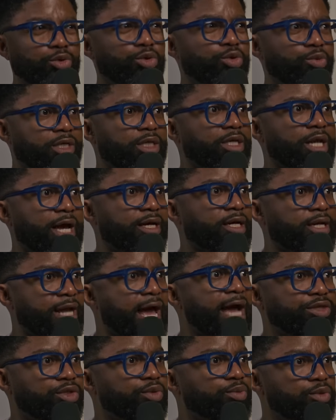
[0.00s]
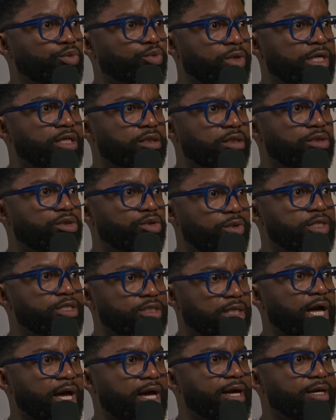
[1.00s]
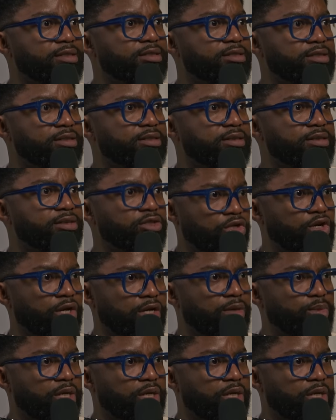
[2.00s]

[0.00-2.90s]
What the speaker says: through it like an actor would read through his lines. You know what I